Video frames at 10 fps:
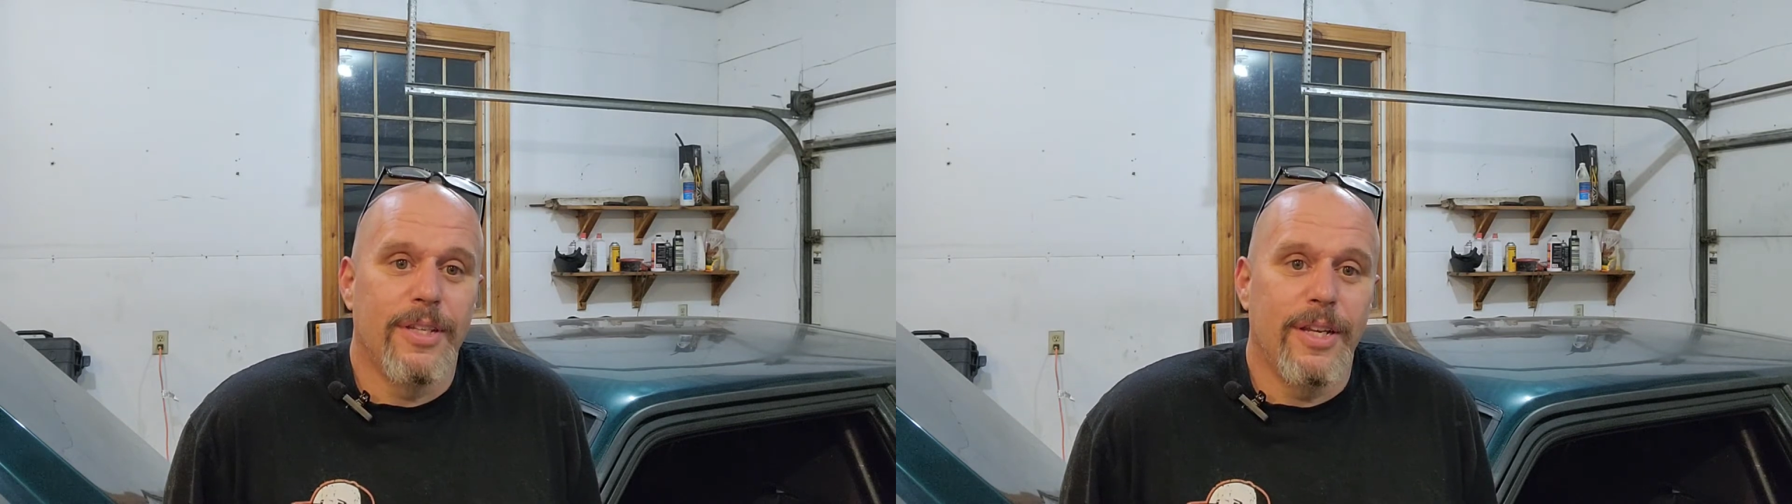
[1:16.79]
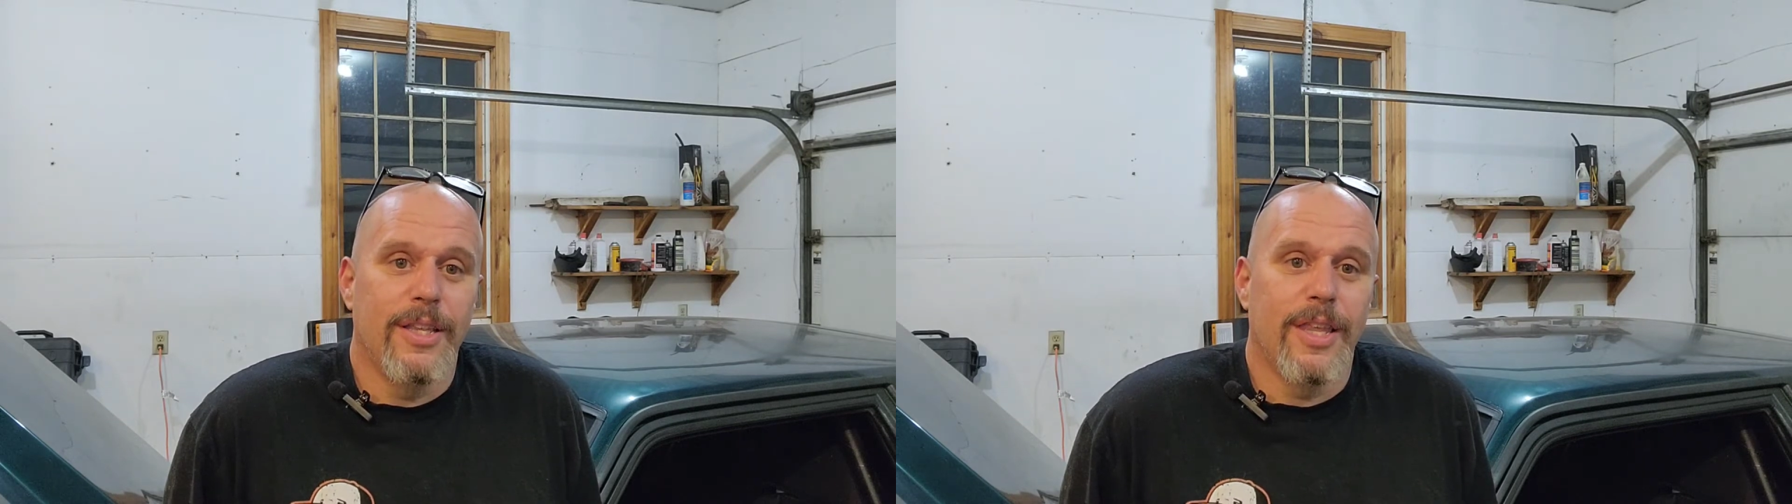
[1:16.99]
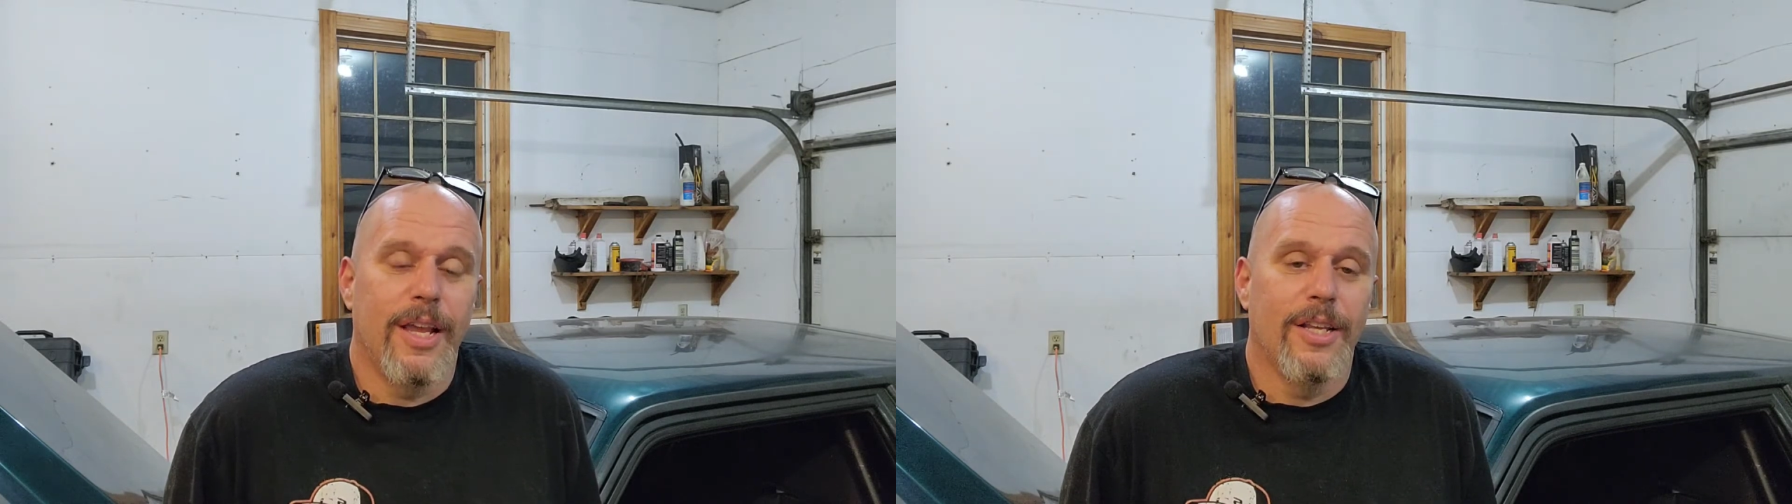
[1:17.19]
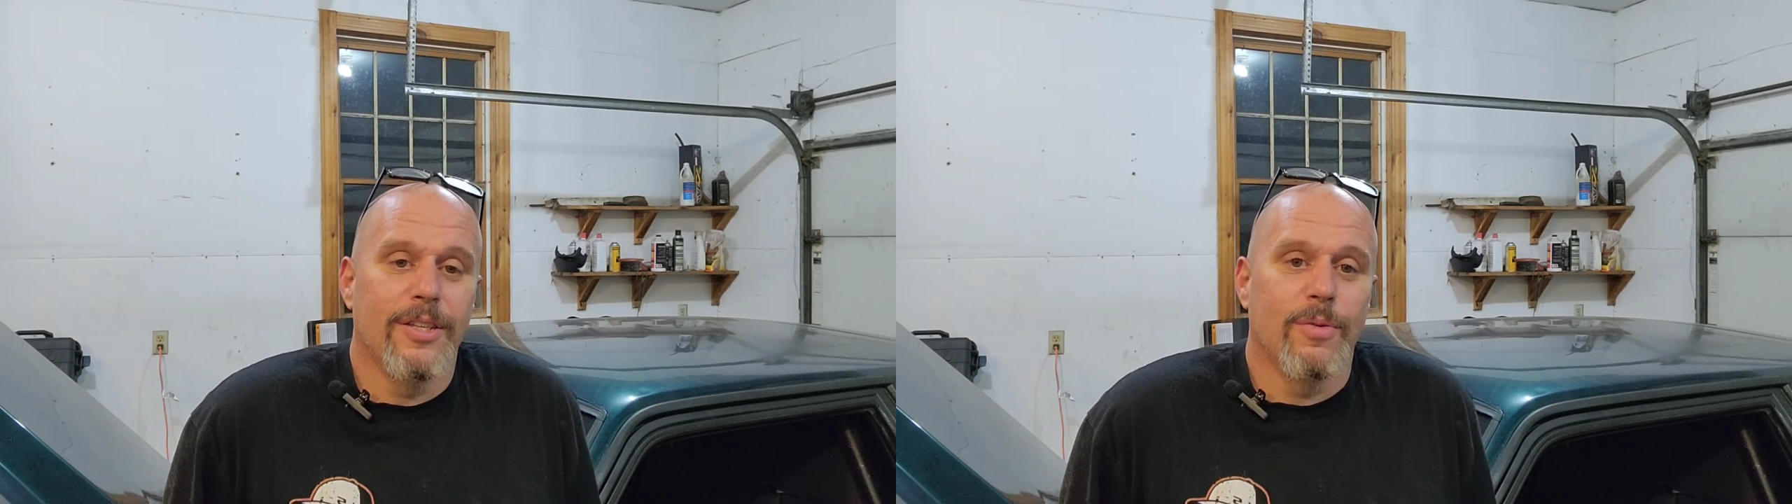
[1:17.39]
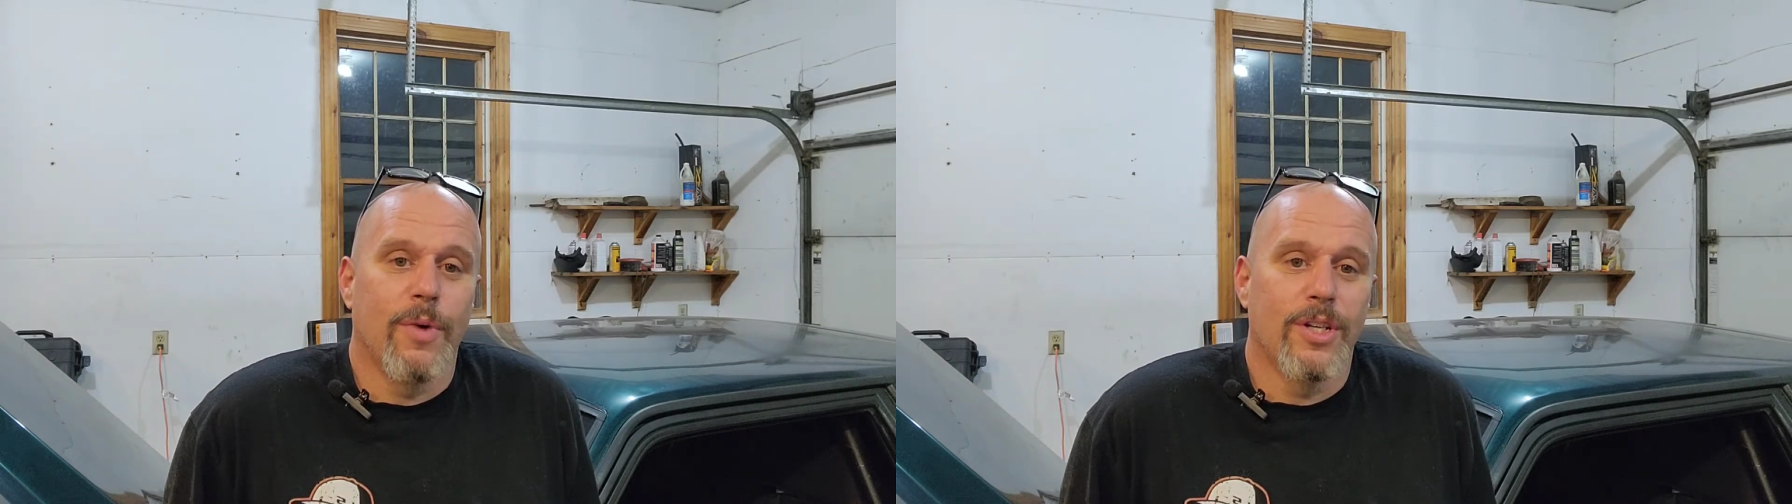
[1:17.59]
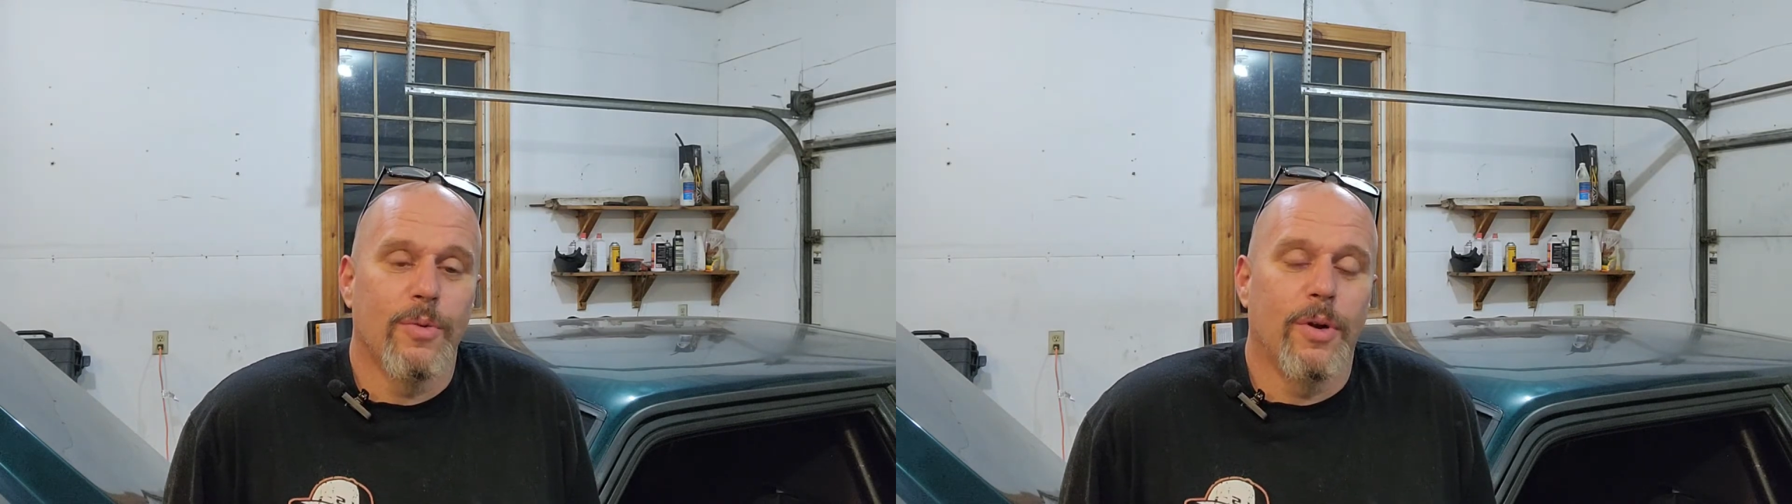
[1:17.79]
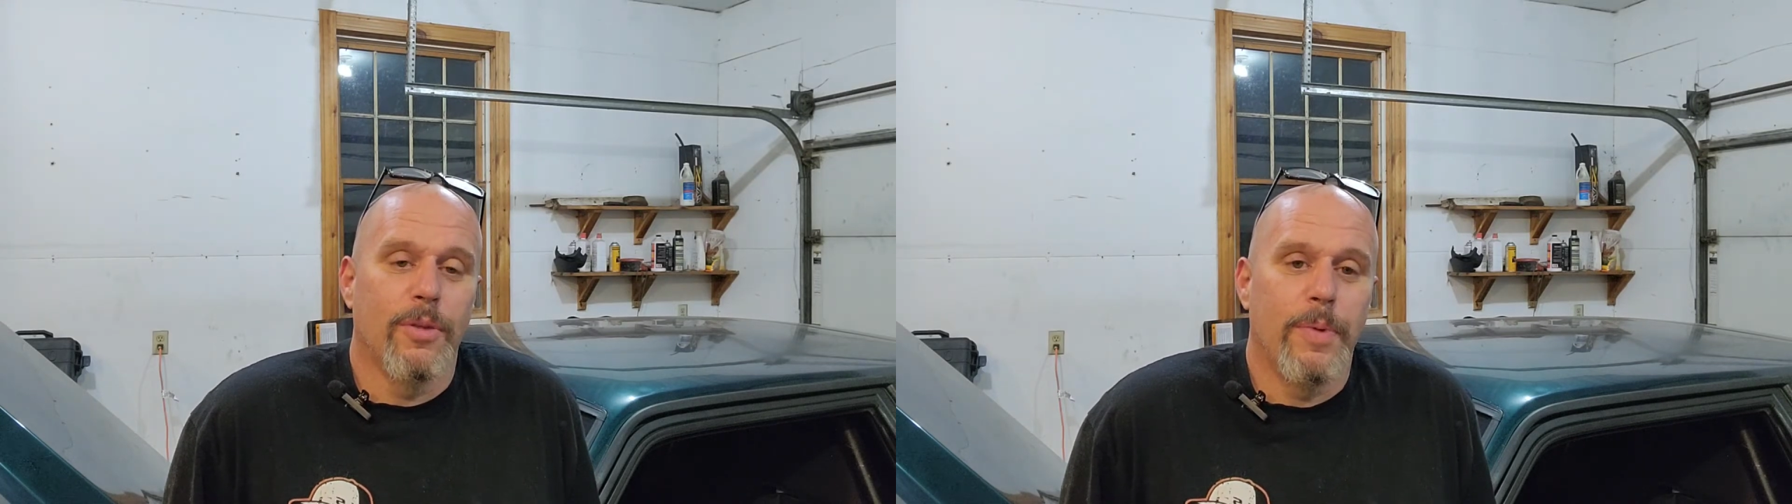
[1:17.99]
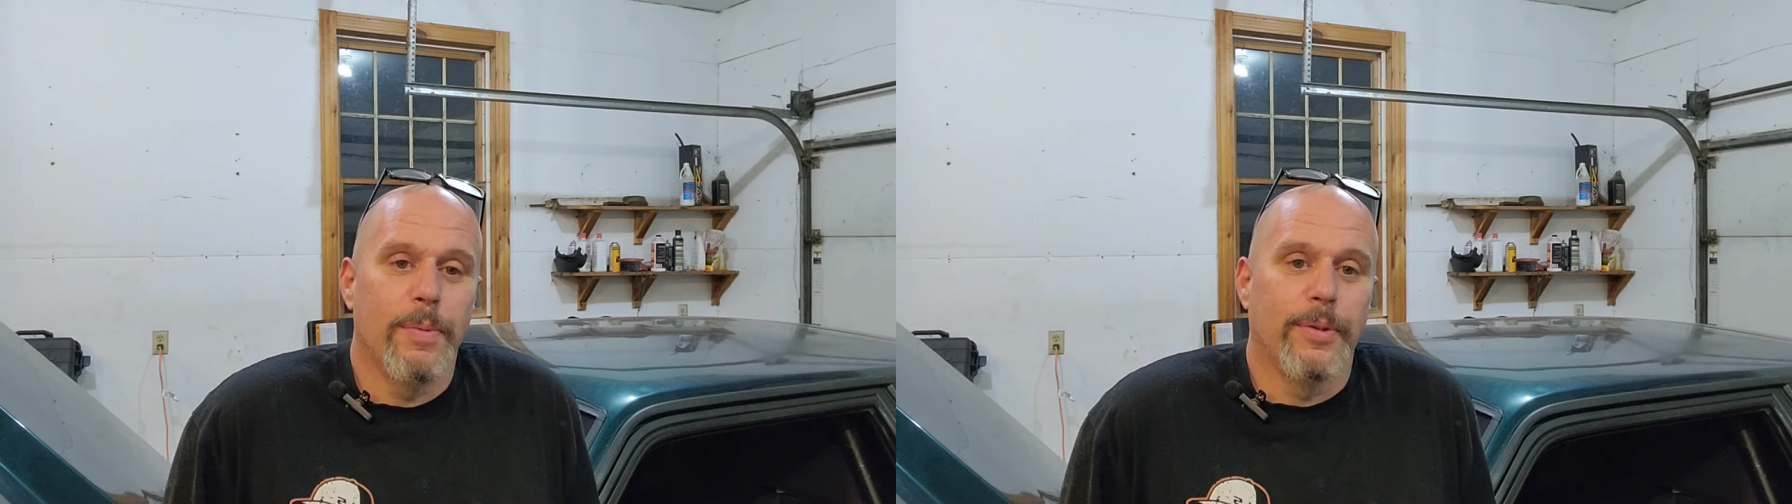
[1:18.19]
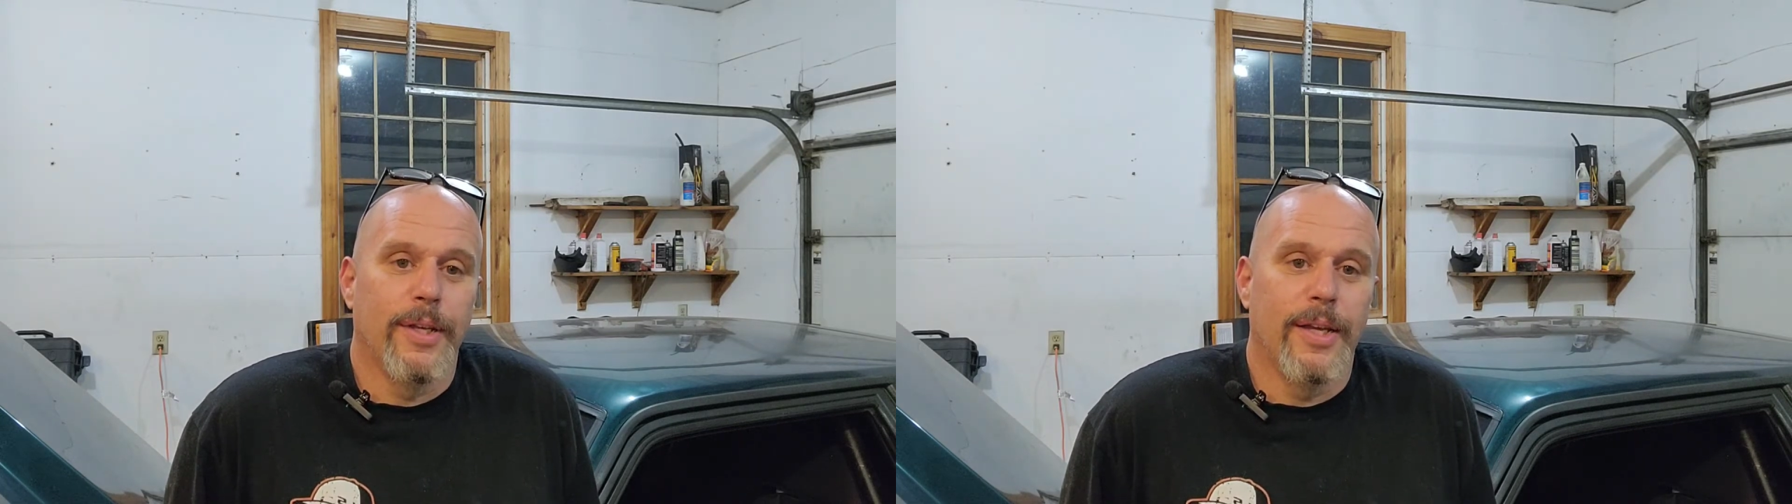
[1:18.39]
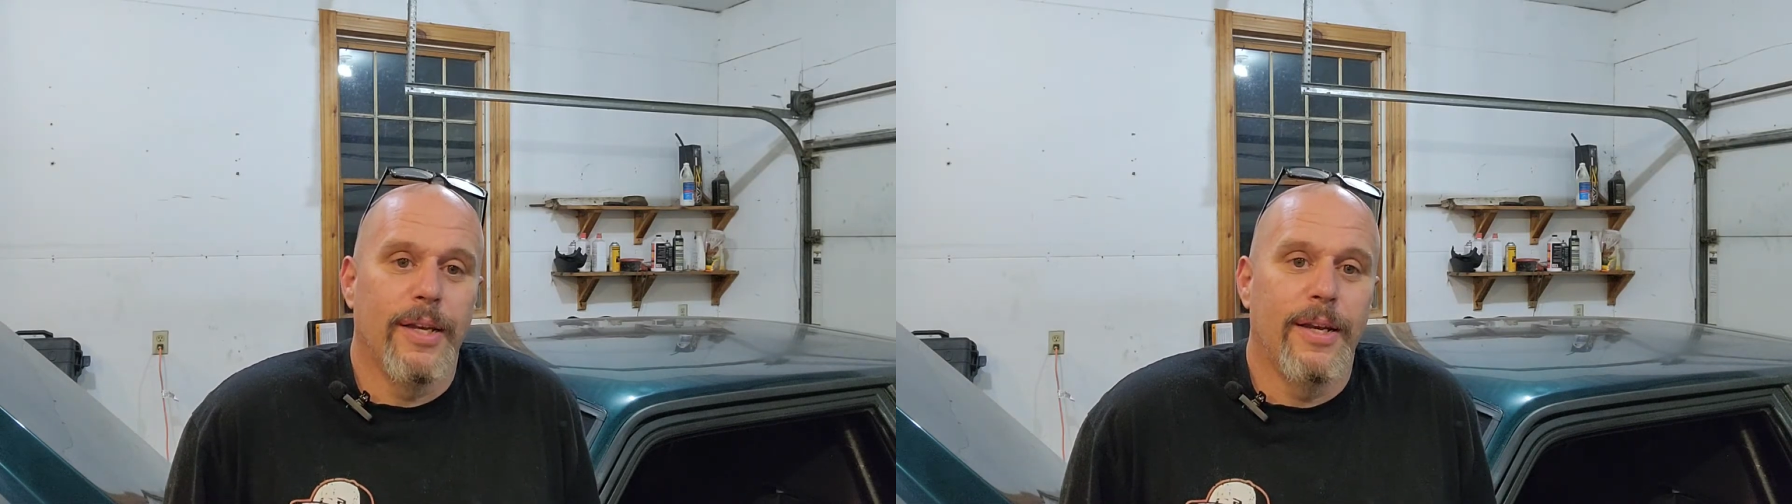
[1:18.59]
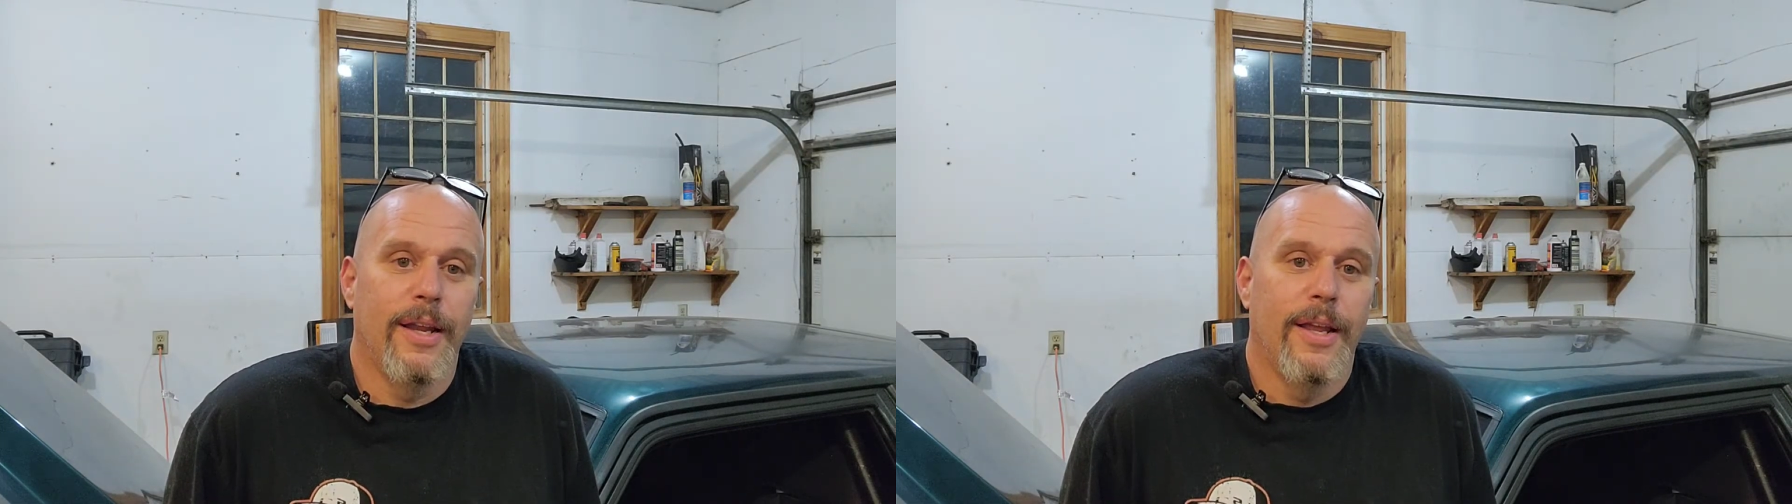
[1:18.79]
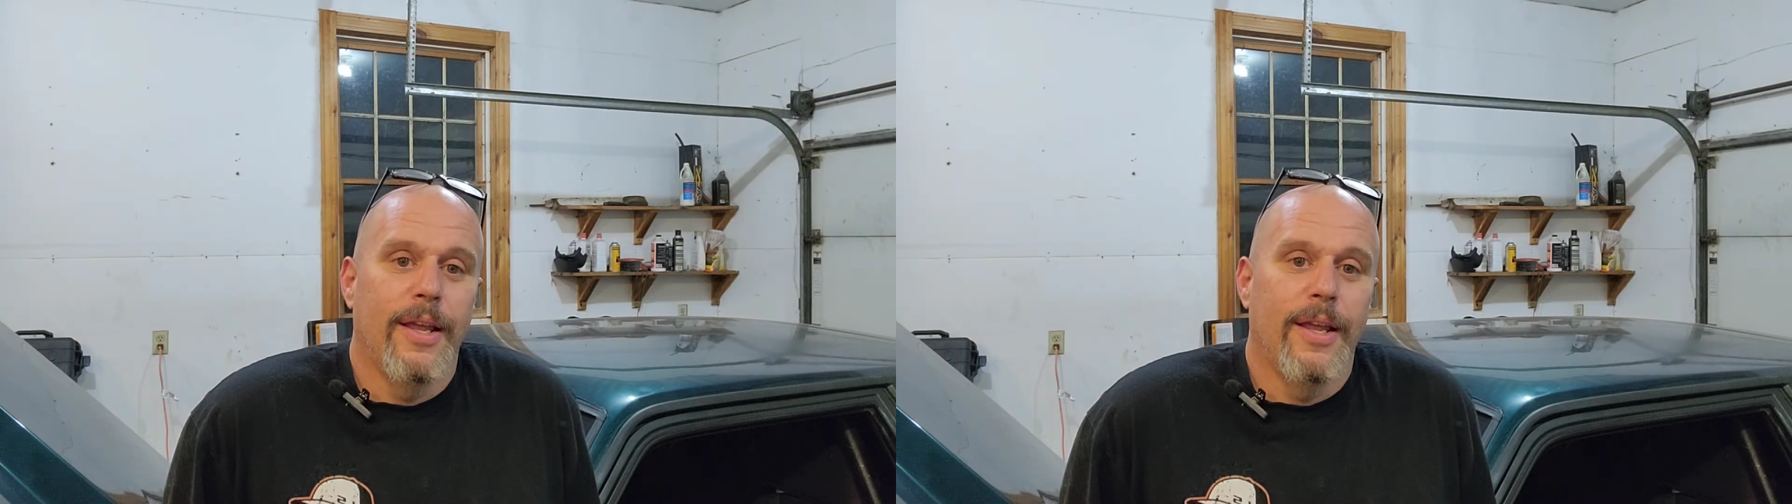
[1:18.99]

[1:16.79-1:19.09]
seeing things and watching what other people did,